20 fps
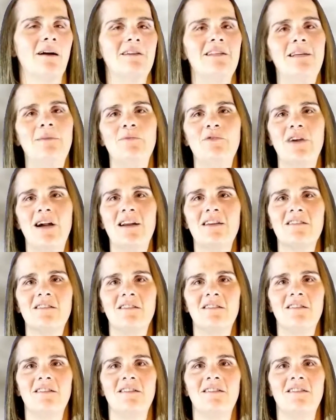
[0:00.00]
our team
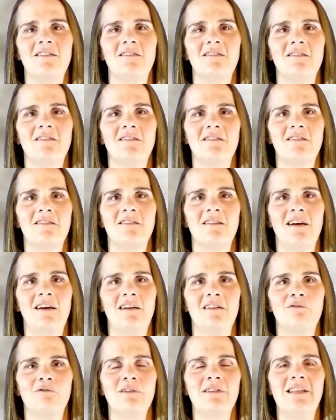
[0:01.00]
director
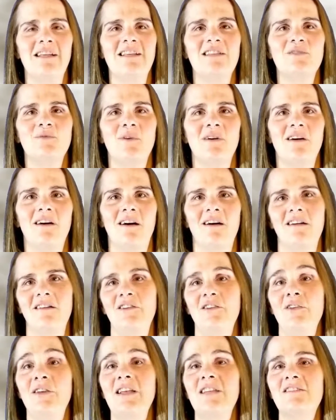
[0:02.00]
uh, released what our
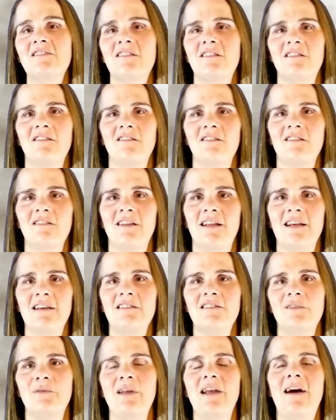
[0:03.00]
new kits are going to look like,
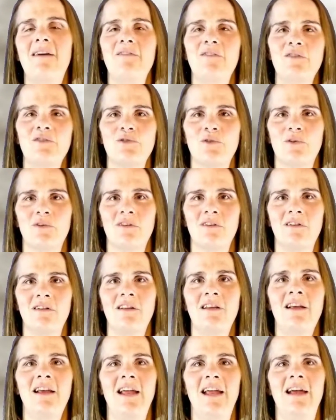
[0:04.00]
so we have those ordered,
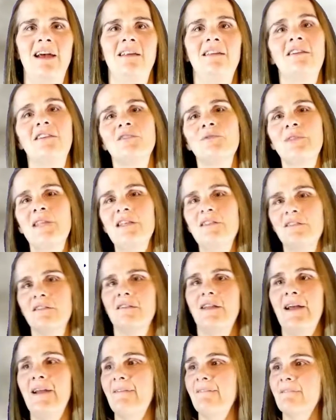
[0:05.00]
and here's what they look
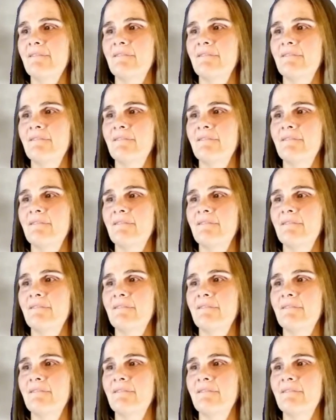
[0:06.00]
like.